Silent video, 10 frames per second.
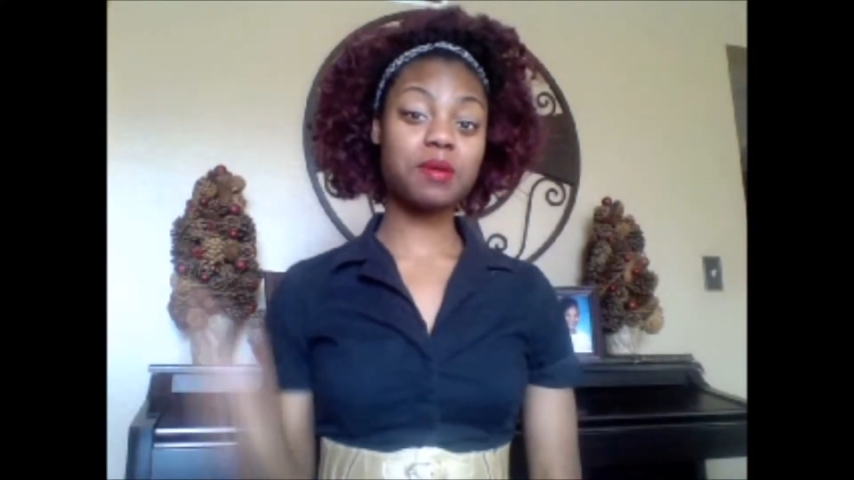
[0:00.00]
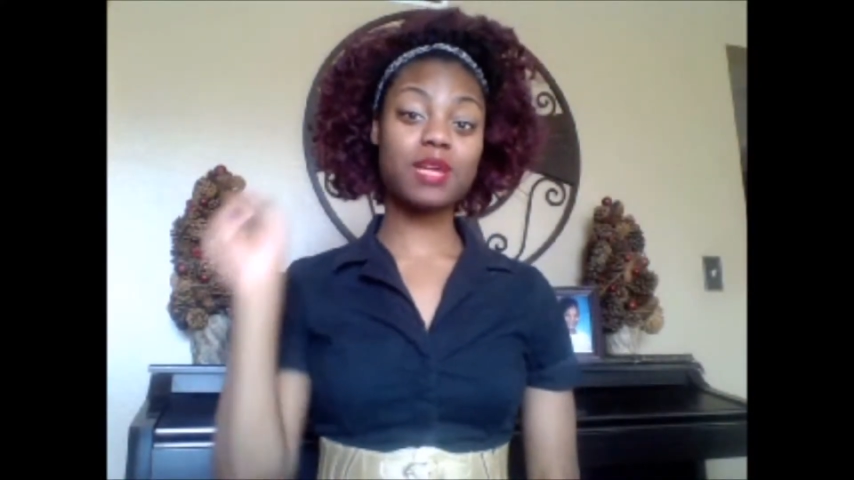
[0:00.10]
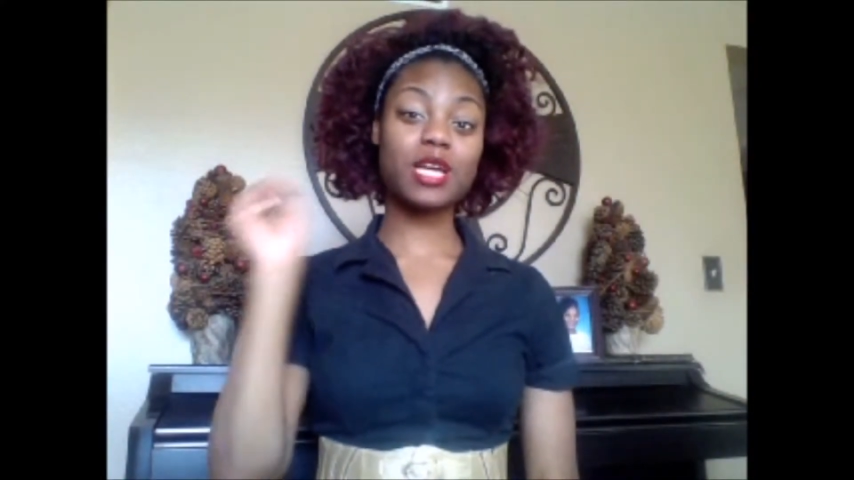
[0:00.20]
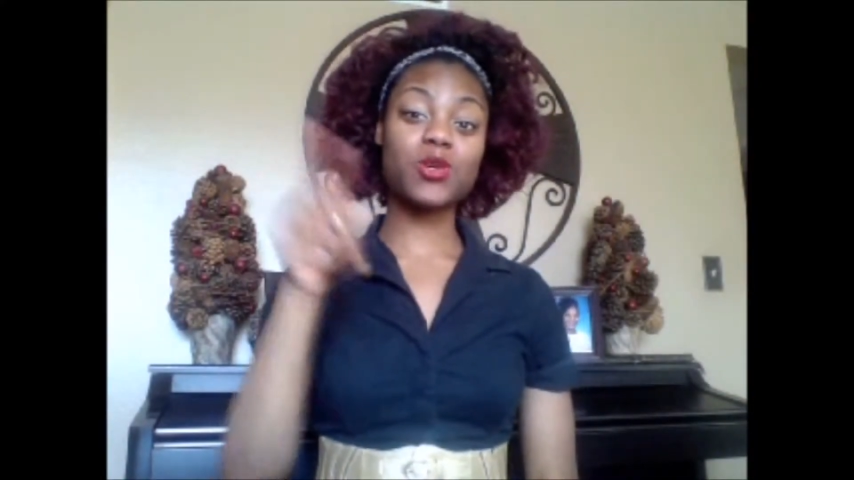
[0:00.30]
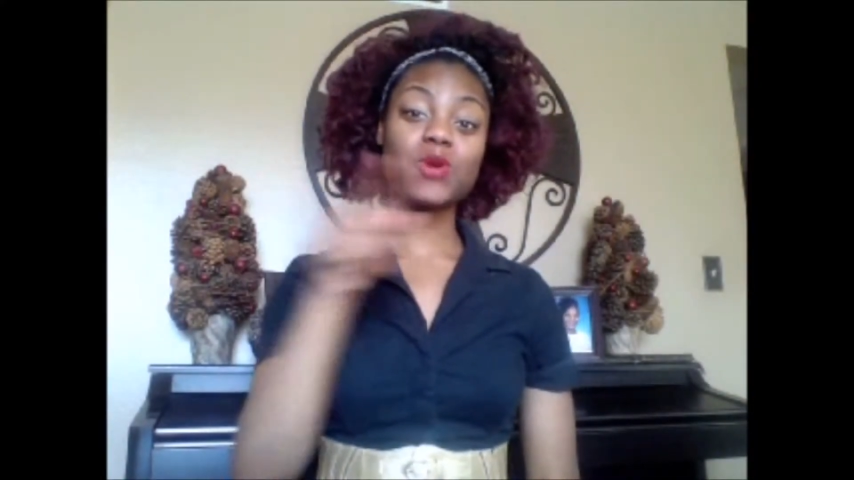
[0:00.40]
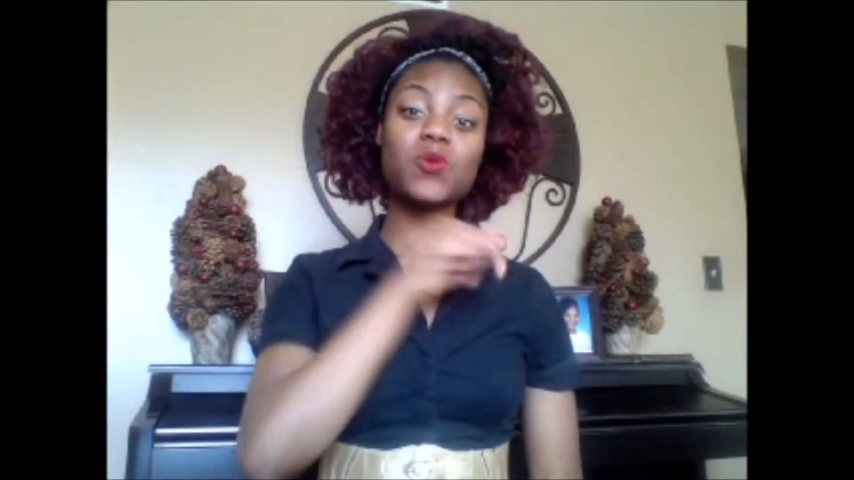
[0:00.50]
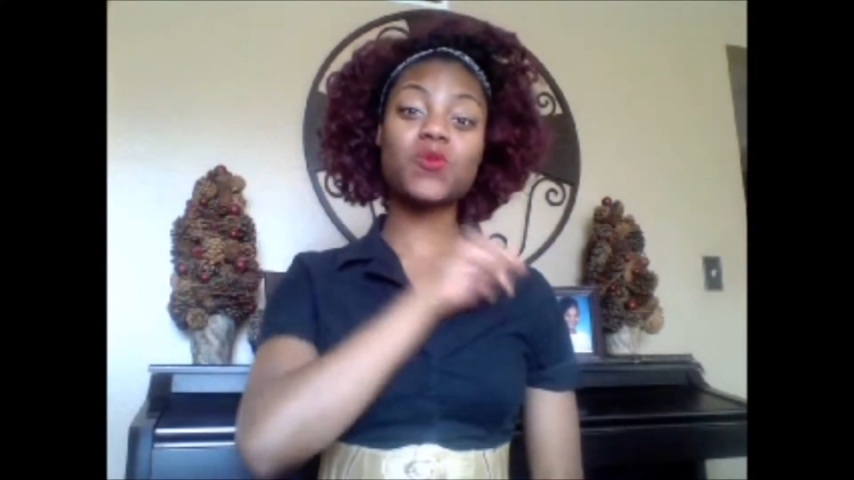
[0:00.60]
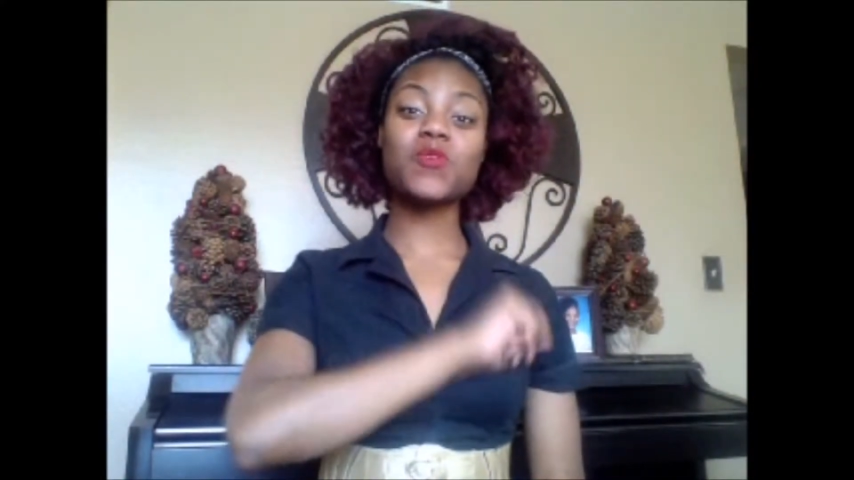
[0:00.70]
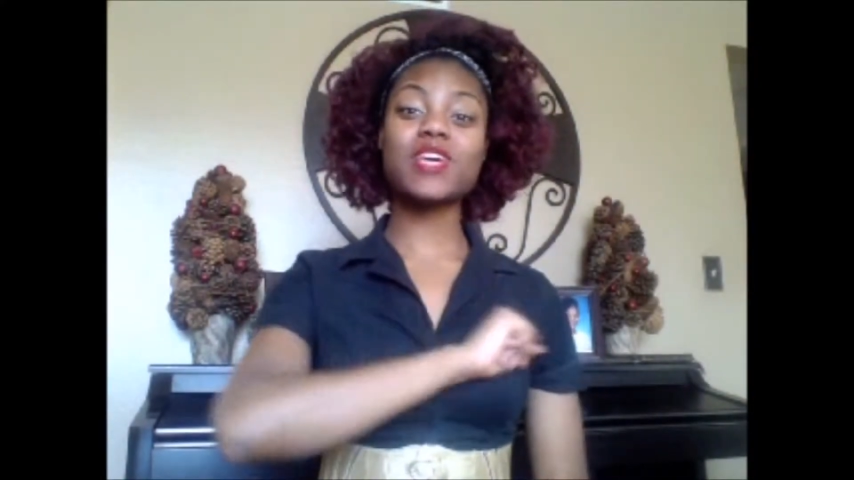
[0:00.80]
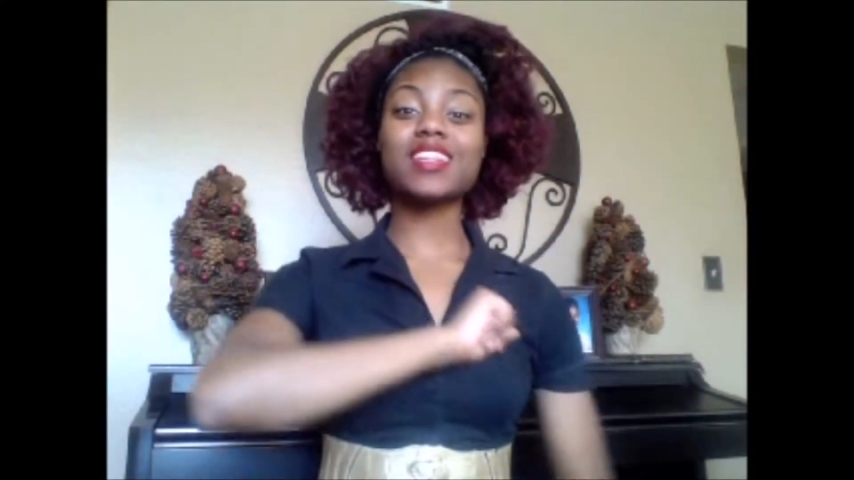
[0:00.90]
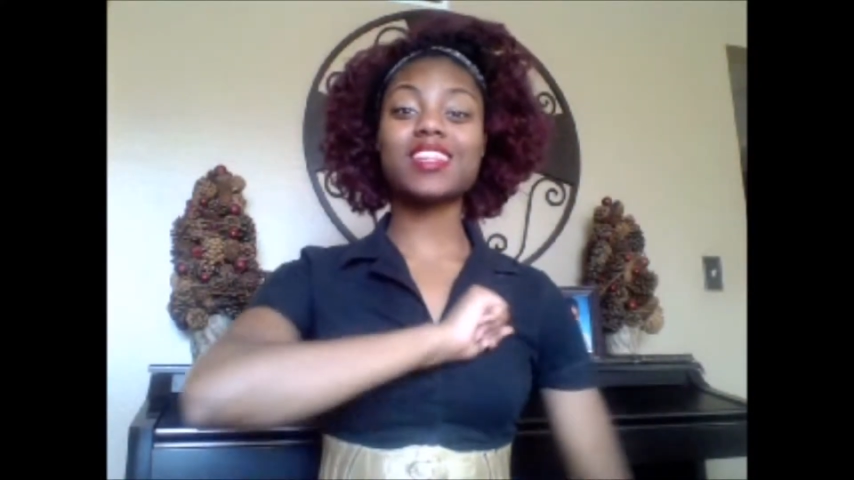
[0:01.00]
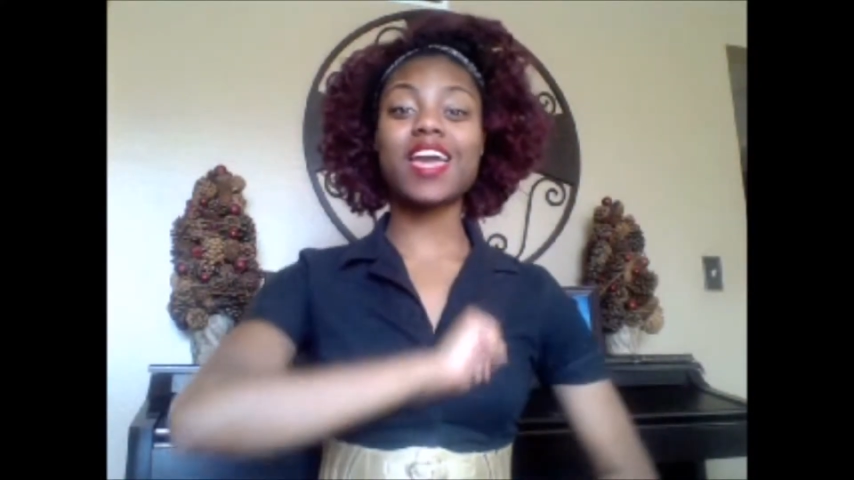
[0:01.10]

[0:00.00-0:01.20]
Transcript: coming at you with